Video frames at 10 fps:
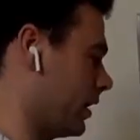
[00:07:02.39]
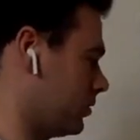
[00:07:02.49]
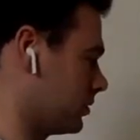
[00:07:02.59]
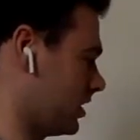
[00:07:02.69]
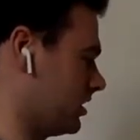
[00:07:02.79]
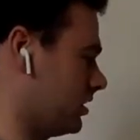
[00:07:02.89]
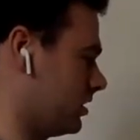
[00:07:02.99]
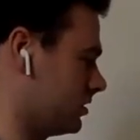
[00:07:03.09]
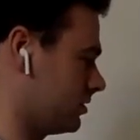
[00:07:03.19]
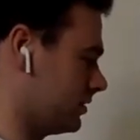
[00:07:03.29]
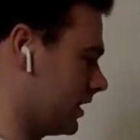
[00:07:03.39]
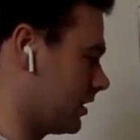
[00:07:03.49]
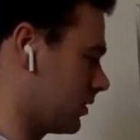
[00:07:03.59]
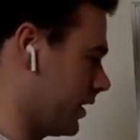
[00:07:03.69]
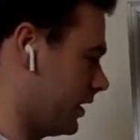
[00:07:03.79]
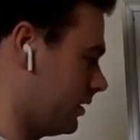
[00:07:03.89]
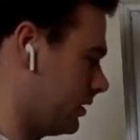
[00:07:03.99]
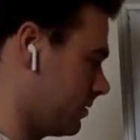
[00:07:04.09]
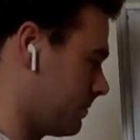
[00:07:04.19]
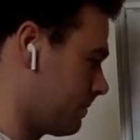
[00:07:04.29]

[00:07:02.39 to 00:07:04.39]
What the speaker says: weighted return. So dollar weighted.